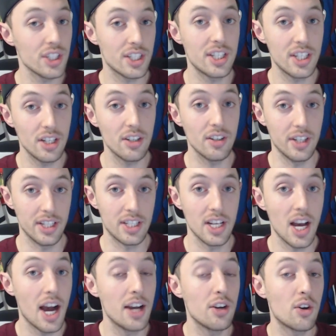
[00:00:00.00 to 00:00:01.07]
the series,
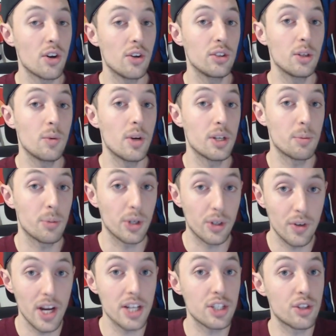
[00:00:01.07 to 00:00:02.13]
I not only want to
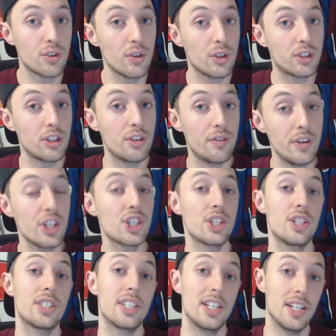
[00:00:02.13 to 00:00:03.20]
progress throughout the
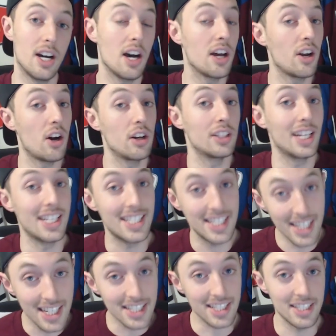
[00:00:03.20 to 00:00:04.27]
divisions in Hut Online
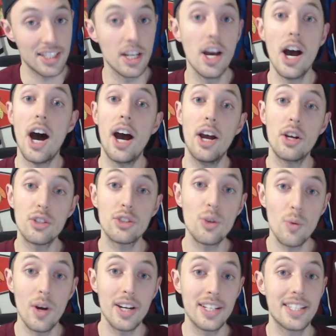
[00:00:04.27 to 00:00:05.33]
Seasons, I also
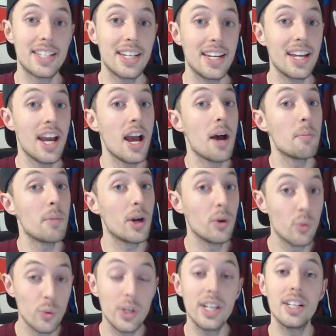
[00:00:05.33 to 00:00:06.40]
want to see my
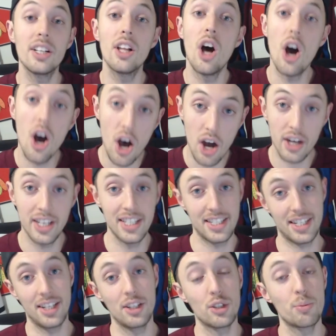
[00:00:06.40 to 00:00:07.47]
real hockey
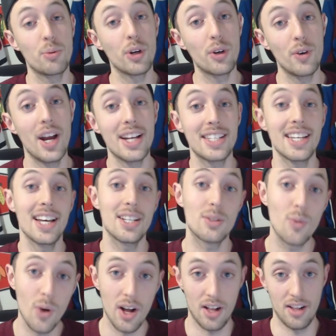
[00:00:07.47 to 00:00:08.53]
skills progress as
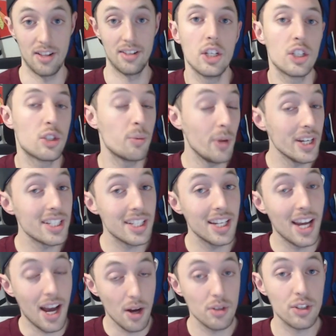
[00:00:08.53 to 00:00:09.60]
well. So basically
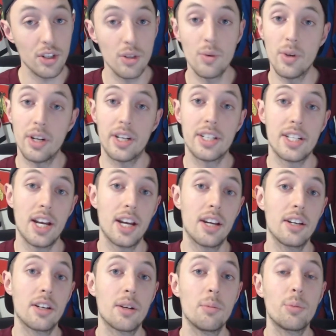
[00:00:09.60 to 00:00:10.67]
how it's going to work is I'm going
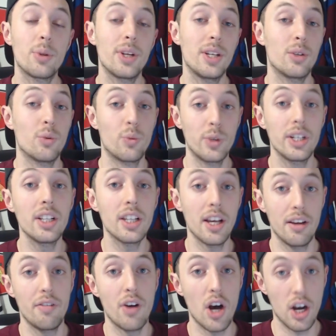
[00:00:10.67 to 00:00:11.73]
to complete real
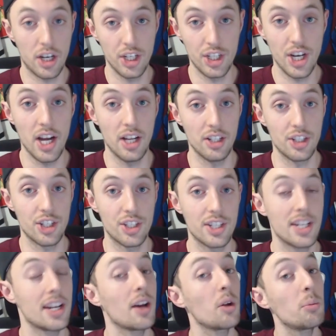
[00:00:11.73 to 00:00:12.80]
life hockey challenges,
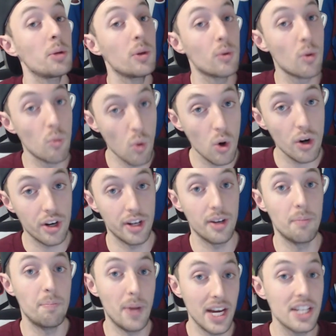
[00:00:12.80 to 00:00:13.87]
and I will be
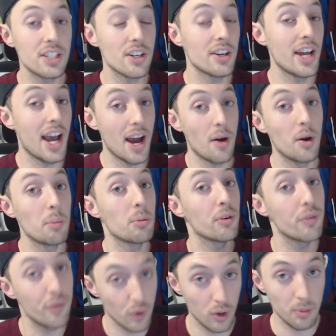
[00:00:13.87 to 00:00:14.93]
rewarded based on how I
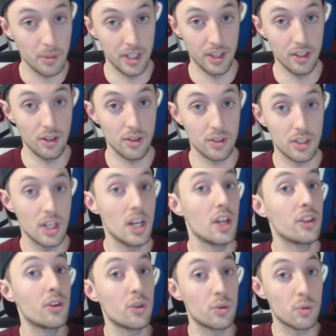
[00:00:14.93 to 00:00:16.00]
perform in those.
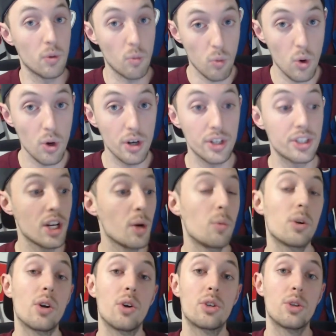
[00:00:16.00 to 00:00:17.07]
Those rewards will
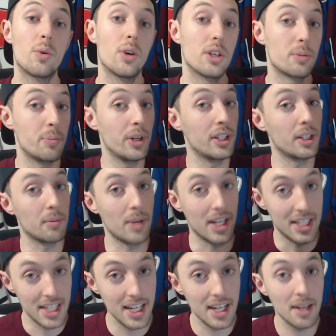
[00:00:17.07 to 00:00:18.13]
go towards building my
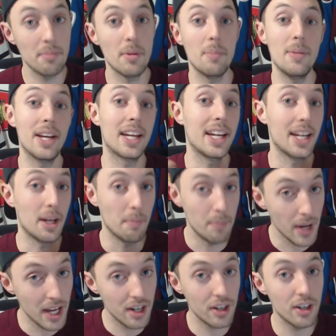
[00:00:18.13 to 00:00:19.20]
team, making it
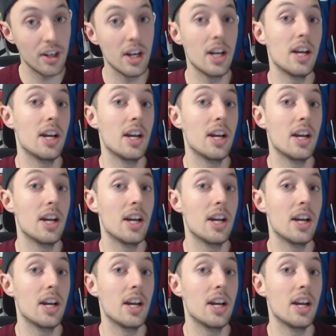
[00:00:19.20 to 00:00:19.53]
better,